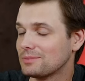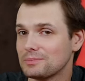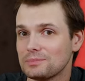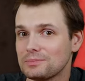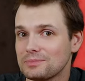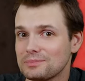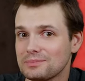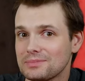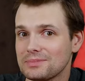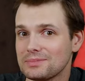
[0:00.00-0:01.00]

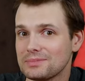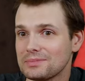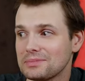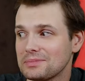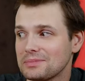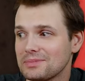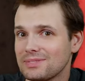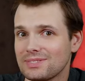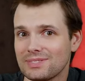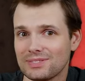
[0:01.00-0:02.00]

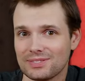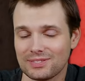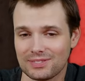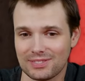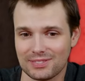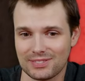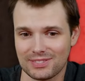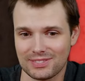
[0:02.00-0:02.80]
The person shown says nothing.